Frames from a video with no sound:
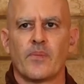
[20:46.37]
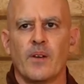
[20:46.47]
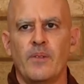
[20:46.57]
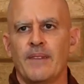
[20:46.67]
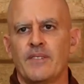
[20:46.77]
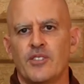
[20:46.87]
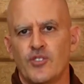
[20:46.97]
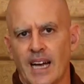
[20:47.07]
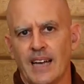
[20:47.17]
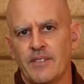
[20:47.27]
And we have to
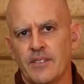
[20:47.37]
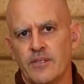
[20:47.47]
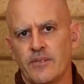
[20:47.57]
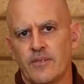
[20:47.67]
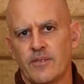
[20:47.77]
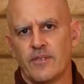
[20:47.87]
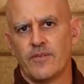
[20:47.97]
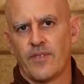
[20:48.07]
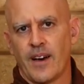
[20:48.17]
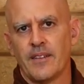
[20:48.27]
strive to
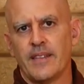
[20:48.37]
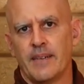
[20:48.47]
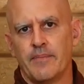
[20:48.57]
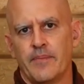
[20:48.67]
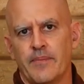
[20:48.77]
follow them.